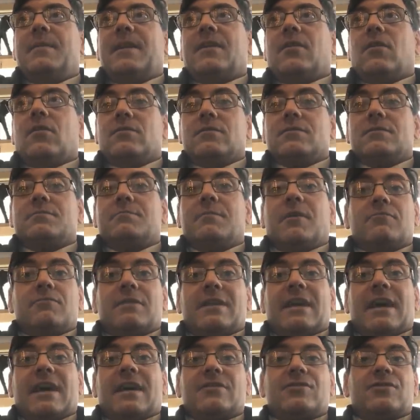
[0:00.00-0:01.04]
because
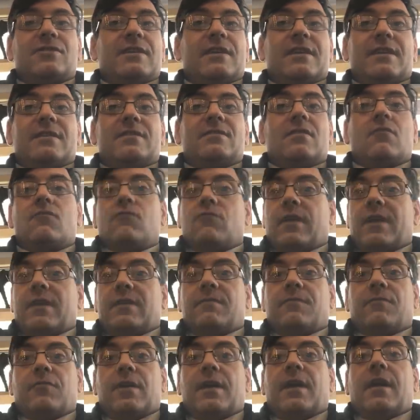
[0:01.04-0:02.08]
Mountain Ash is
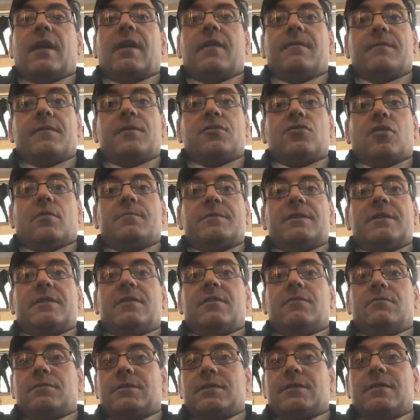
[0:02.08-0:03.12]
rate free if the shop's in
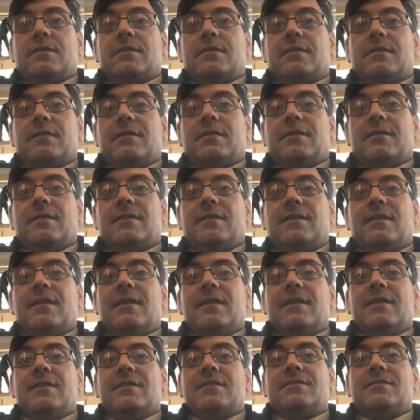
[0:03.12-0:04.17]
use.
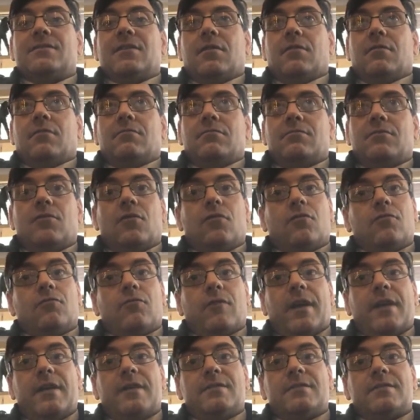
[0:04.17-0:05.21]
So no
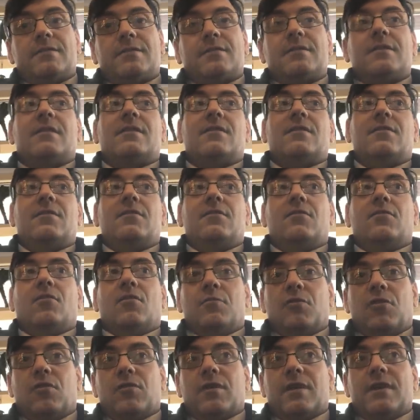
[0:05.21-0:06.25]
rates,
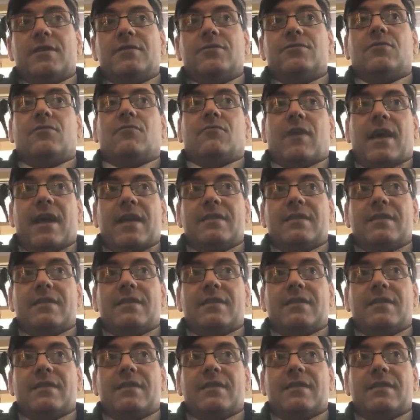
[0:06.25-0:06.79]
no mortgage or